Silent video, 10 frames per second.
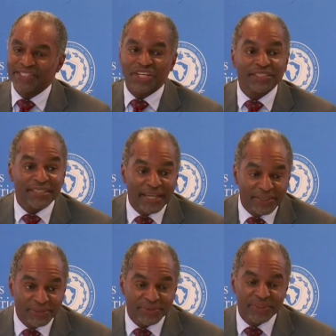shut
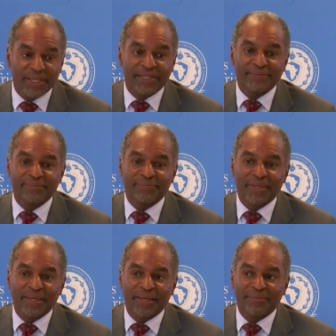down um,
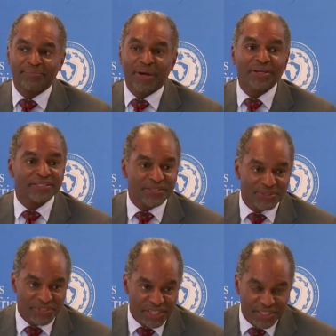bar
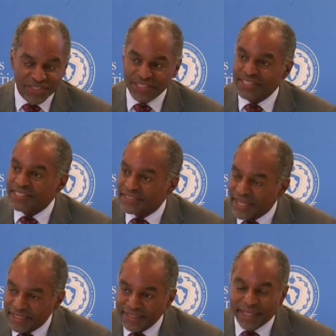associations and,
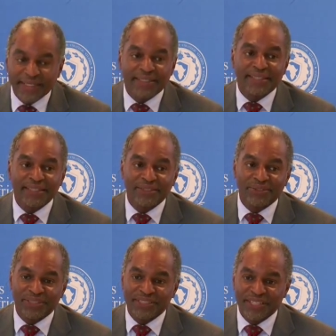and, and legal
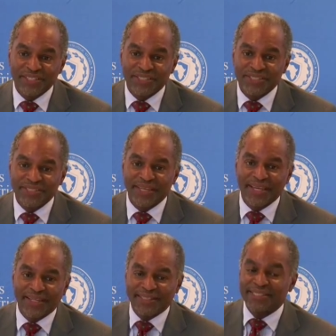organizations
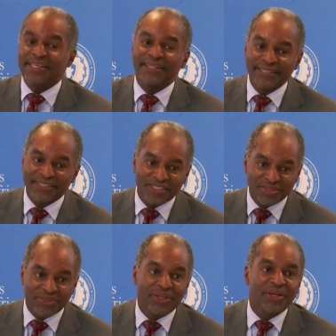designed
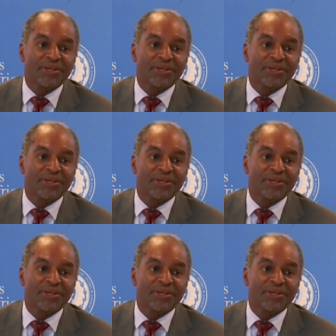to,